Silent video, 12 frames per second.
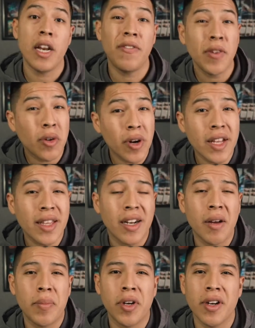And if you crank that
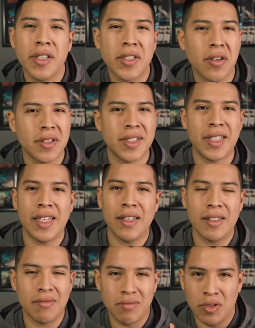up, you're going to start
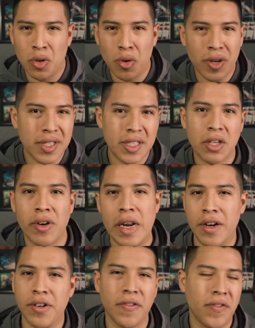seeing noise and
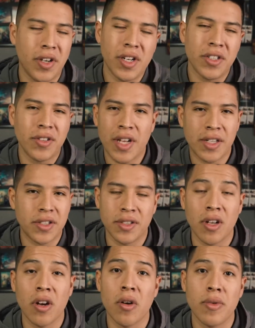grain in your footage, and that's just
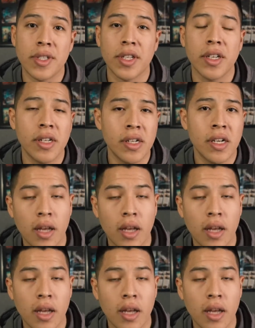not always good.